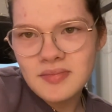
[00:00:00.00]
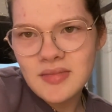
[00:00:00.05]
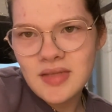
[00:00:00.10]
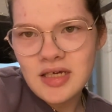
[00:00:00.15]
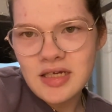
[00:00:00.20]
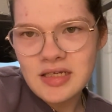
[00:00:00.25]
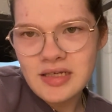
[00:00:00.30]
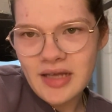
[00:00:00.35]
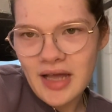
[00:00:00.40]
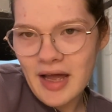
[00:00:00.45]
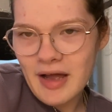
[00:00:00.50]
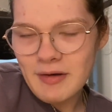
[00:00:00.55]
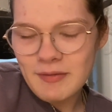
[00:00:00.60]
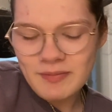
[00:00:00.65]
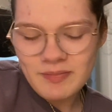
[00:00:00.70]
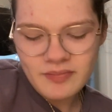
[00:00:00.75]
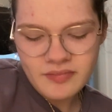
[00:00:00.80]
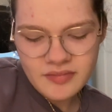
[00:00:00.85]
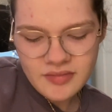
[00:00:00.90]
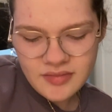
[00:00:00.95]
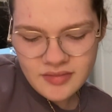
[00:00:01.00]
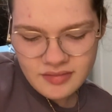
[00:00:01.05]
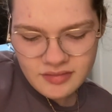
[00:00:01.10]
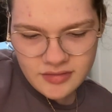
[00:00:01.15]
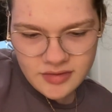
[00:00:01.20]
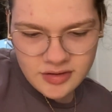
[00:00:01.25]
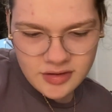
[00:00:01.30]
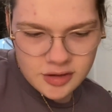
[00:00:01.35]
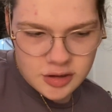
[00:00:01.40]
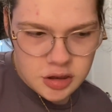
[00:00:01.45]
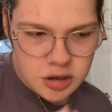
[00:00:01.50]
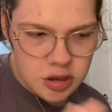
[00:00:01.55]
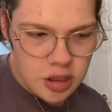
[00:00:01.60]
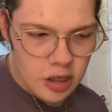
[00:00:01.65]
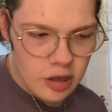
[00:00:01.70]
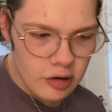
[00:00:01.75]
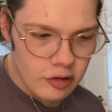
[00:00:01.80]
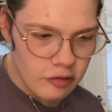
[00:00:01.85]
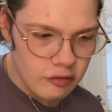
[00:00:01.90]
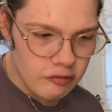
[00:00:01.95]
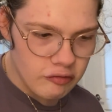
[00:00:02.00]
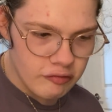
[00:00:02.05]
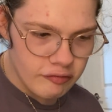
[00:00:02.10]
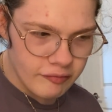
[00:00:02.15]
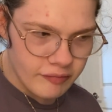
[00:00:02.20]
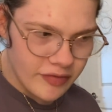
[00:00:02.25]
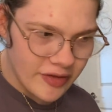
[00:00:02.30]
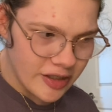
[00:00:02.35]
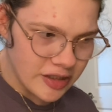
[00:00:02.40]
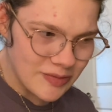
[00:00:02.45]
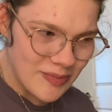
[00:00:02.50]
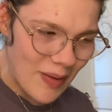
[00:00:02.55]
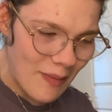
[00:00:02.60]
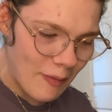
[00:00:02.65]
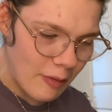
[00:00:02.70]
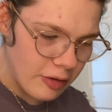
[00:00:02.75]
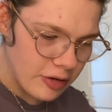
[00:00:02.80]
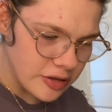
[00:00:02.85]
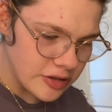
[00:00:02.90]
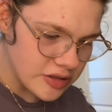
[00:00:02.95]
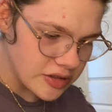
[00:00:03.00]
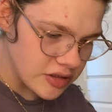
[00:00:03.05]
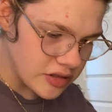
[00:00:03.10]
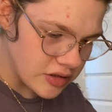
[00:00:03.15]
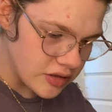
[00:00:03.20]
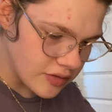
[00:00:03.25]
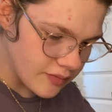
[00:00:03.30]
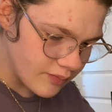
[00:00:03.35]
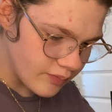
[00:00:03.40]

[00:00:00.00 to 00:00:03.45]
yeah, so there's my books.